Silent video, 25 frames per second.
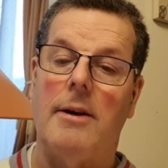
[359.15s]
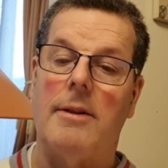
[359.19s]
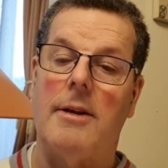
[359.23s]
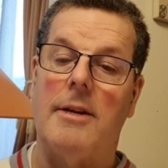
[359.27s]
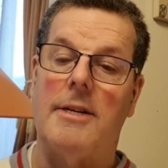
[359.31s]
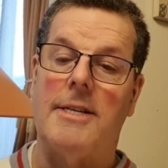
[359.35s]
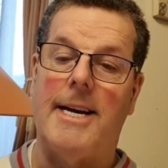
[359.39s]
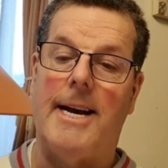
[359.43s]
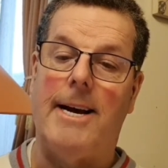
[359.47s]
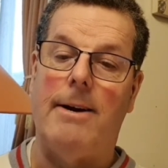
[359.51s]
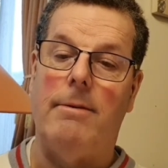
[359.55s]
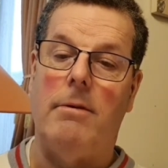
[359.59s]

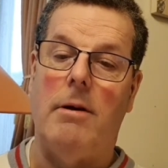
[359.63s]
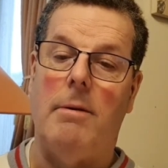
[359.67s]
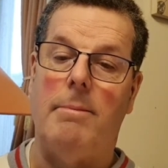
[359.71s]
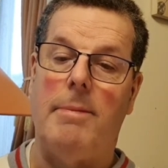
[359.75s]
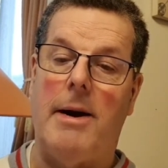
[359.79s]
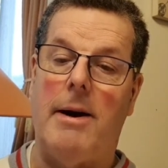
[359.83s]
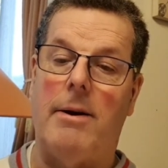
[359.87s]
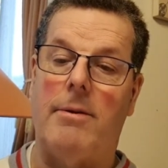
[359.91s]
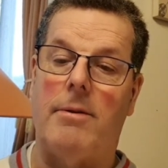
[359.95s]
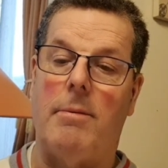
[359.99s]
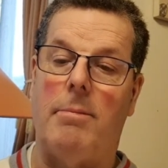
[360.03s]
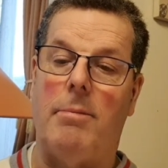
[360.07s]
The doubt
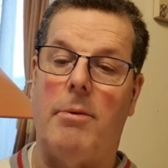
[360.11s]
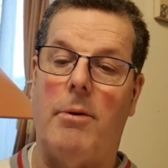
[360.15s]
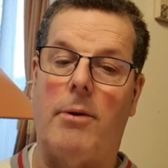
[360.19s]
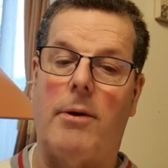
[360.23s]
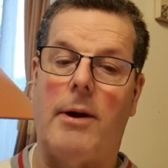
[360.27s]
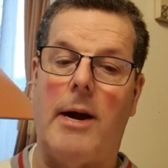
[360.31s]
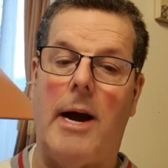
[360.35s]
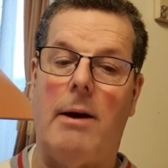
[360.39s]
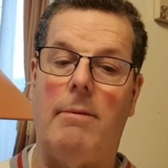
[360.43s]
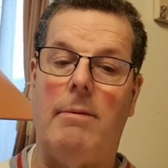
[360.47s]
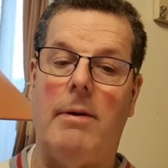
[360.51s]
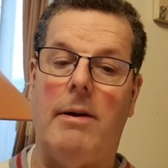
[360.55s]
about the
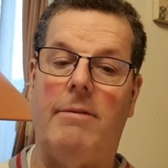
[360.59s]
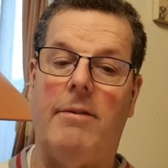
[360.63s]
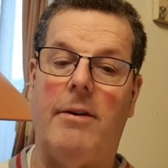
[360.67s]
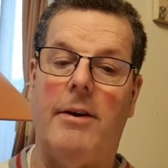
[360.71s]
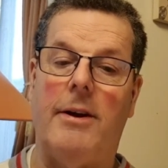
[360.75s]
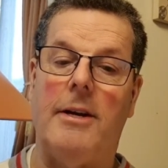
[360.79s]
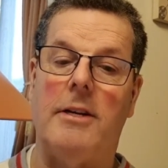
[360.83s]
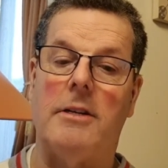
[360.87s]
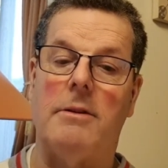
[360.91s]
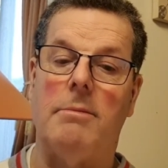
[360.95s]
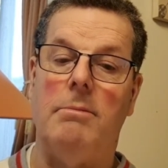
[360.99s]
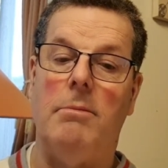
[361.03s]
book,
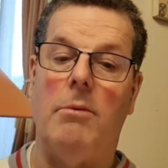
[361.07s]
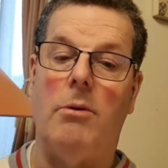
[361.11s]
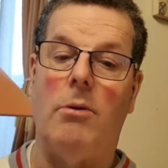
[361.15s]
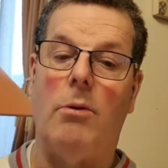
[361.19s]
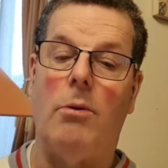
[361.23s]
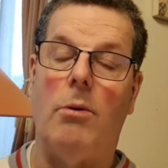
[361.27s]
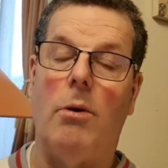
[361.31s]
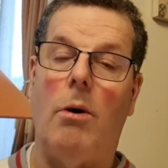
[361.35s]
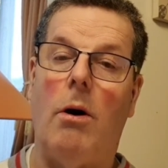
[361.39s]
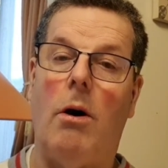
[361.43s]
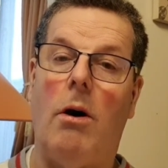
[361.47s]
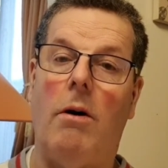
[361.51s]
however, is
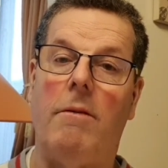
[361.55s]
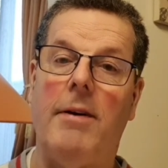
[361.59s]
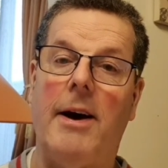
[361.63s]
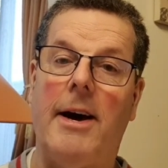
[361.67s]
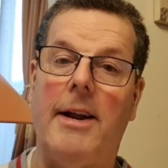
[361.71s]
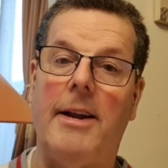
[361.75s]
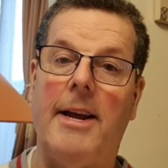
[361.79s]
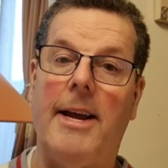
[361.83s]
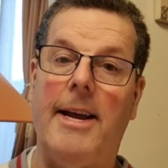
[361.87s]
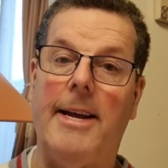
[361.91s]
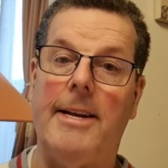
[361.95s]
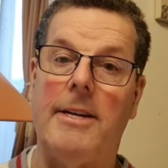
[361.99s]
more of an